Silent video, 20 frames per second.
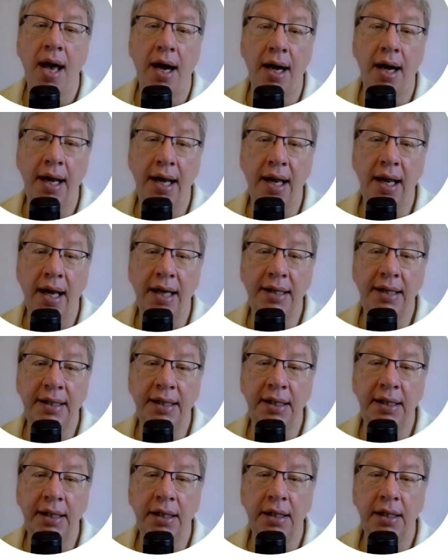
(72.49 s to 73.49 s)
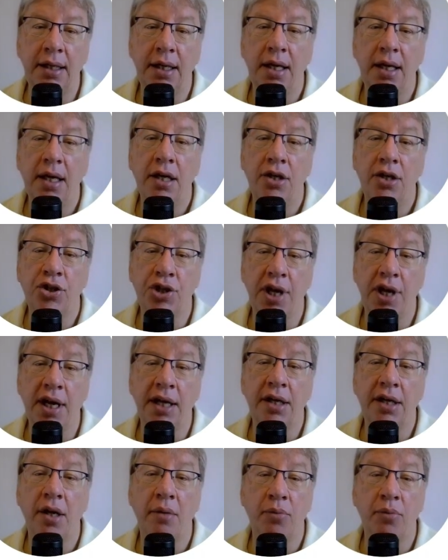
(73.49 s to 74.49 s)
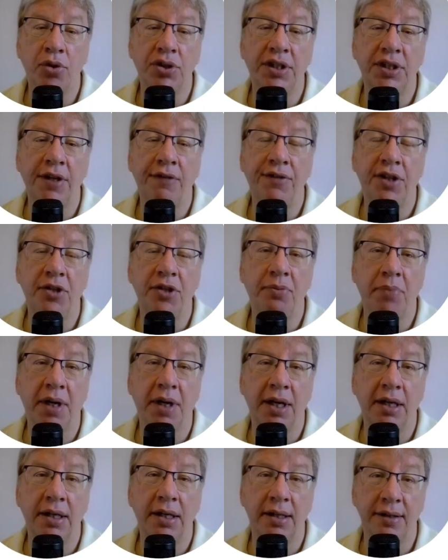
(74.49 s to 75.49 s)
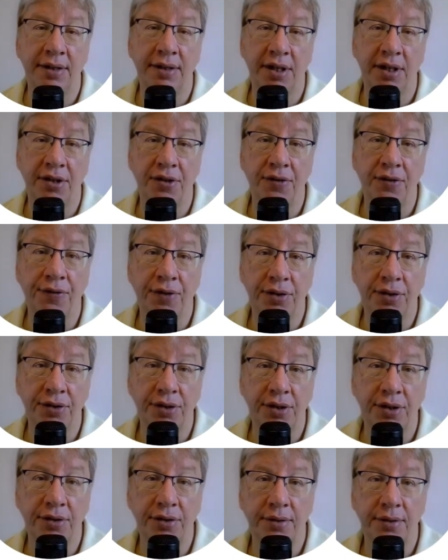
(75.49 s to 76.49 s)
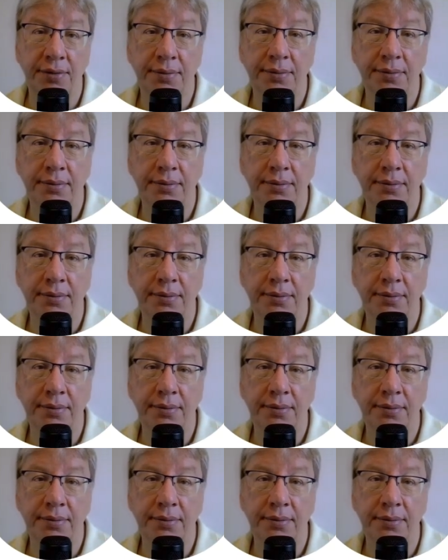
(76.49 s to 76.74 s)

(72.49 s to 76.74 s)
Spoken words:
highlighting shared motive despite their differences.